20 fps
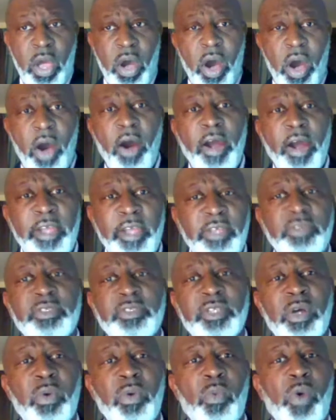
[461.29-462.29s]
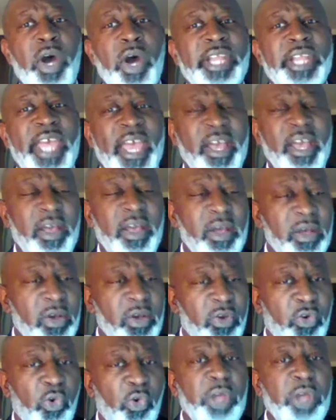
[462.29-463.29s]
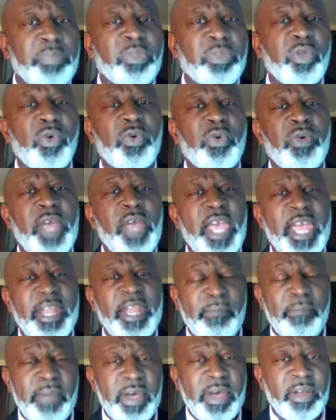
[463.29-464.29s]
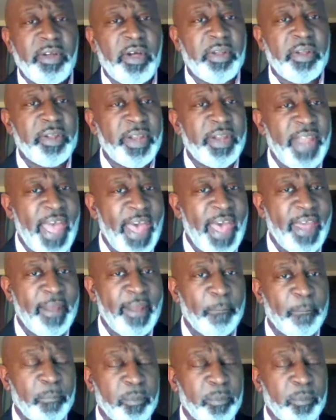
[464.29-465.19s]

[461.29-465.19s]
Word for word: Are you someone that creaked through at the middle of the night?